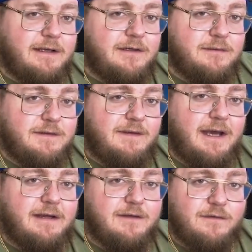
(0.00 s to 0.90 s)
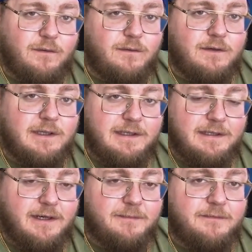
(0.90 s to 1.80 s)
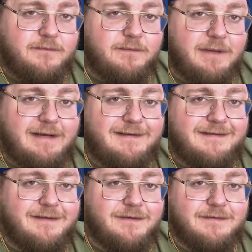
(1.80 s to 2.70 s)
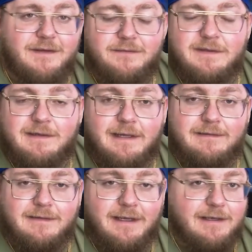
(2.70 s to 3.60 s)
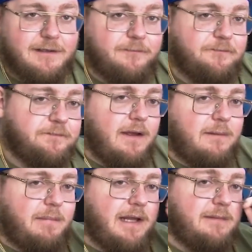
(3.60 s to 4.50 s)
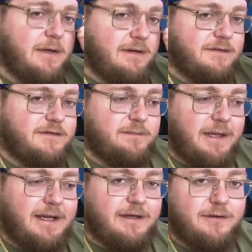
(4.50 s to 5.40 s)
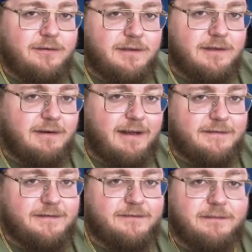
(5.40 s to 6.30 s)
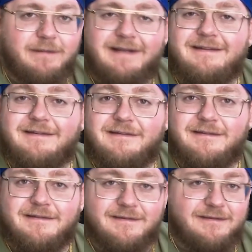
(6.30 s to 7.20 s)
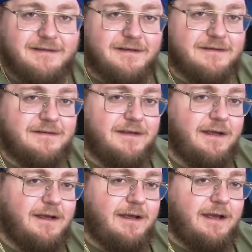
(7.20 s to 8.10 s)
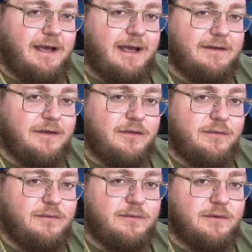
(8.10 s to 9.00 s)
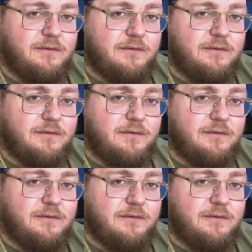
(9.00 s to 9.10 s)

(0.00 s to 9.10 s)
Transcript: Inuiatak Atoll cleanup from 1977 to 1980, Palomares, Spain nuclear accident from 1966, and the Thule,